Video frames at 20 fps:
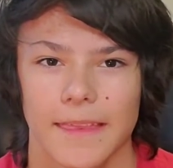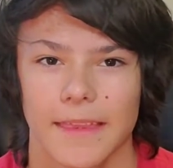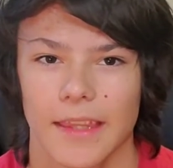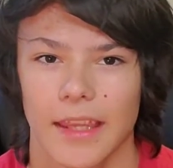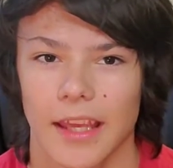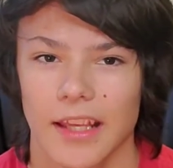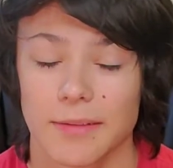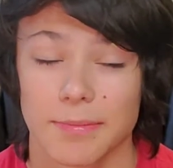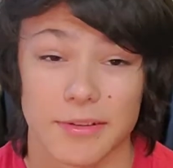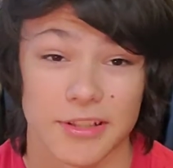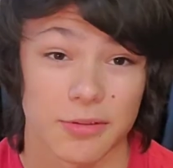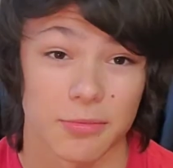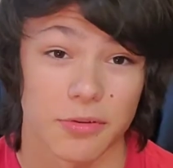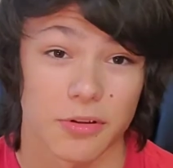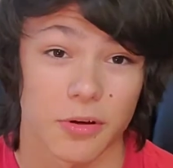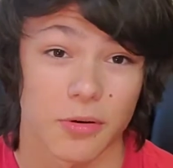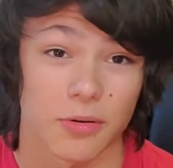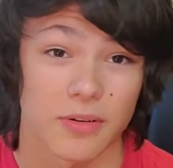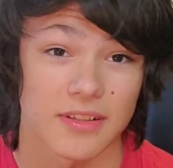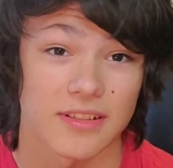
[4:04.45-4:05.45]
Especially with
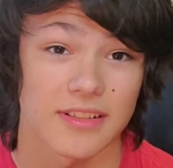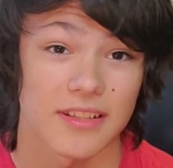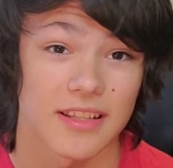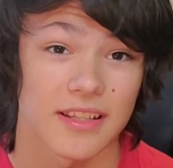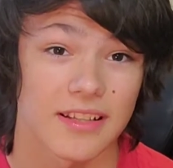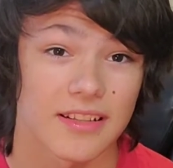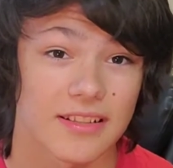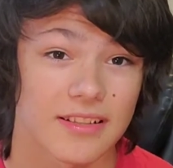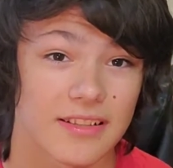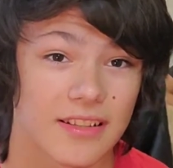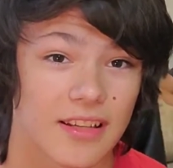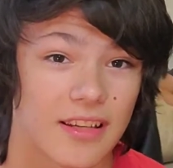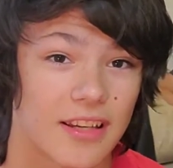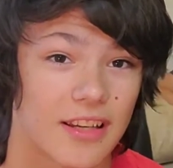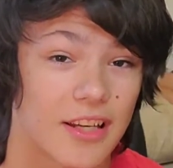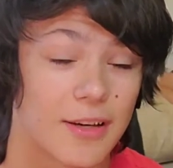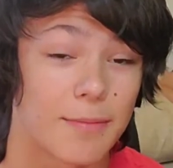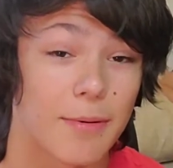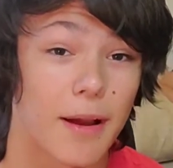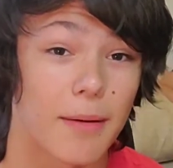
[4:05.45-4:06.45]
corn snakes.
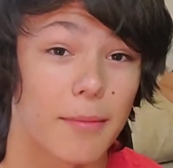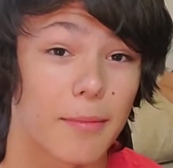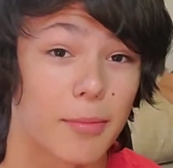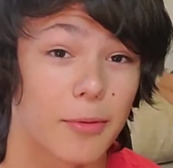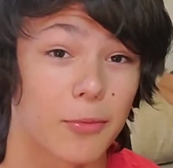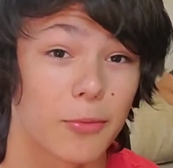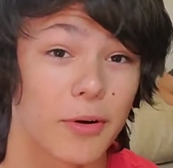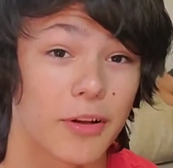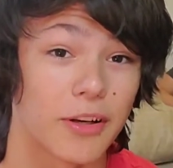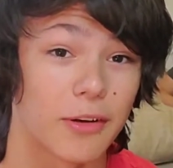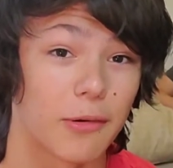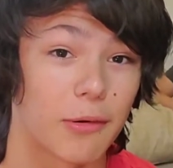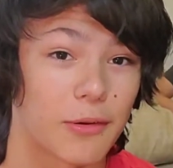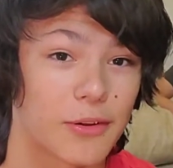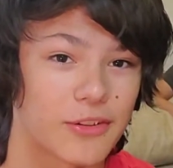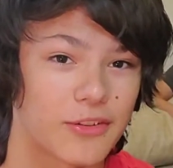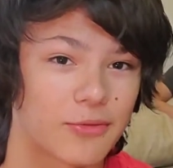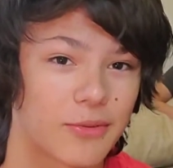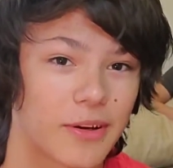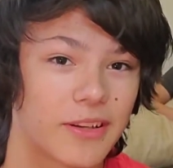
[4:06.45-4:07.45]
You're probably wondering
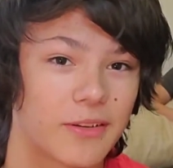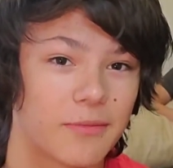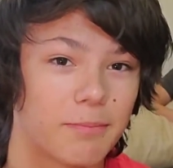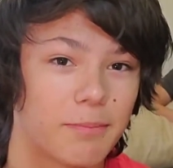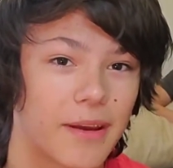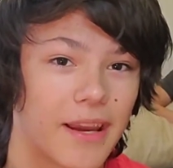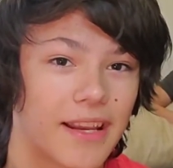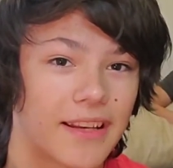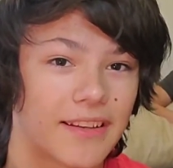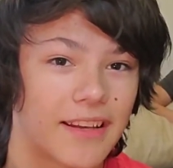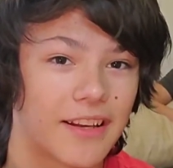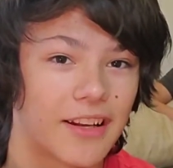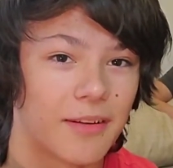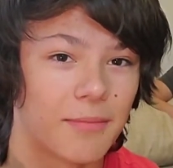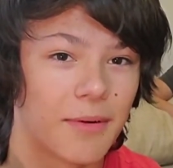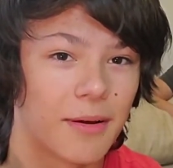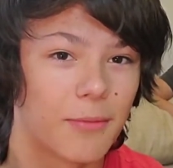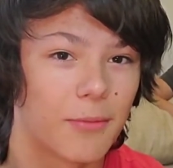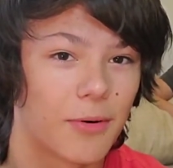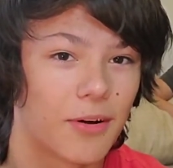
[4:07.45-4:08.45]
there's a random band-aid on
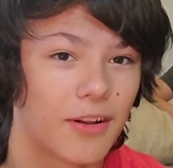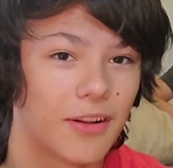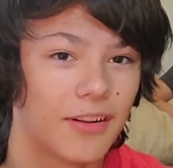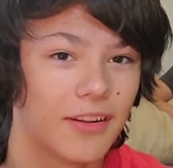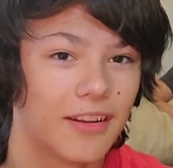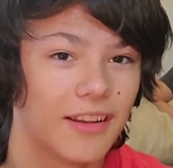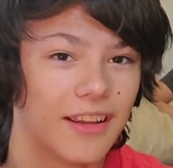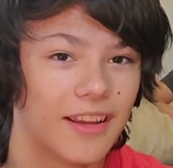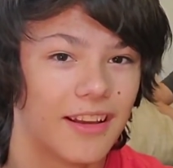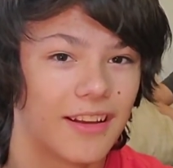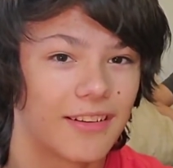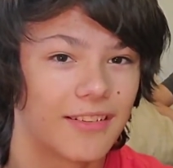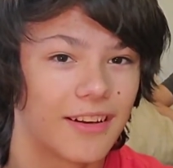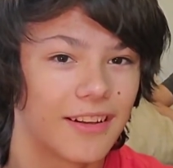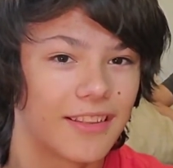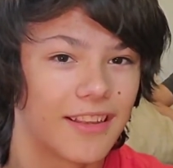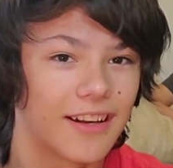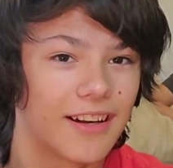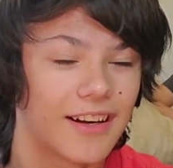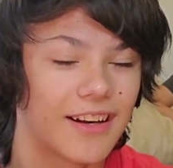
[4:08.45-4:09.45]
my wall
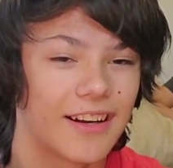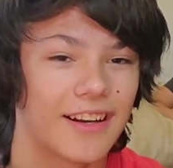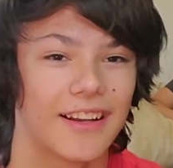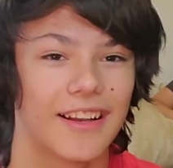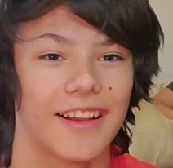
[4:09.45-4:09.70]
right there.